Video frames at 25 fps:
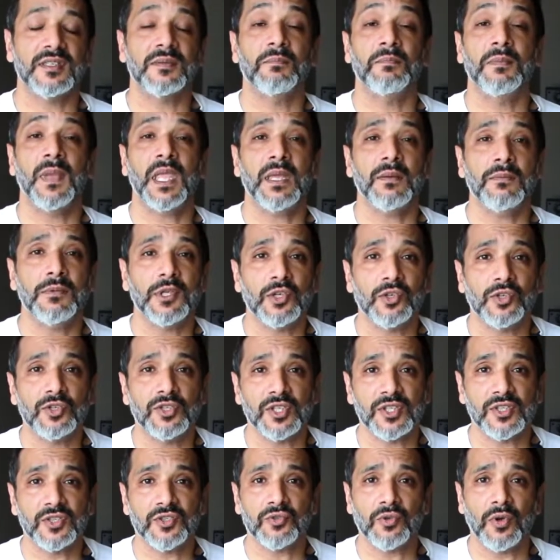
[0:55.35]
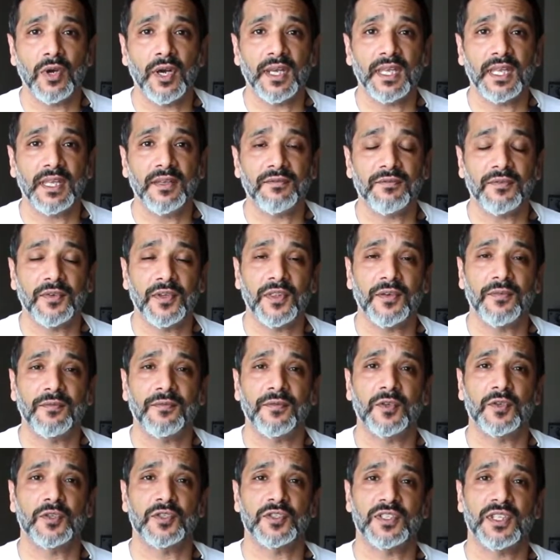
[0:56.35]
Maybe you're just trying it for the
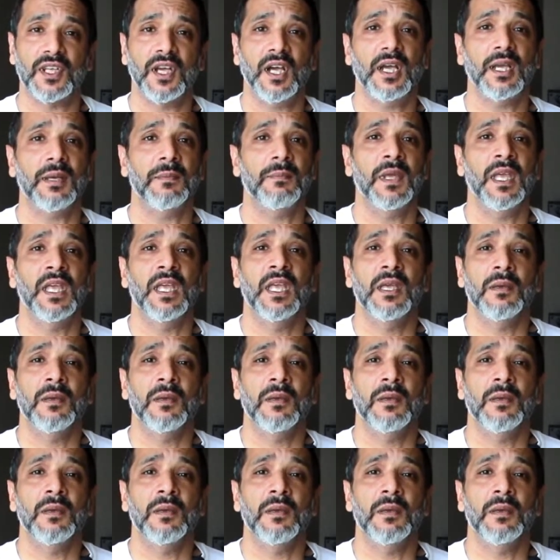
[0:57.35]
first time.